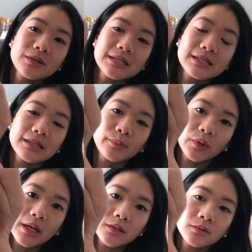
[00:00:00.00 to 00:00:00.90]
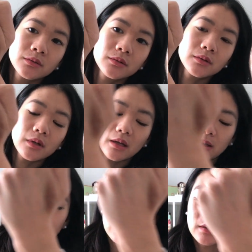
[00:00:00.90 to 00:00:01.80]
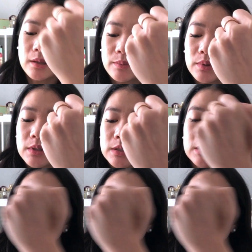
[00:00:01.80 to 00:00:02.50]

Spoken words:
you can see the brown, and then I put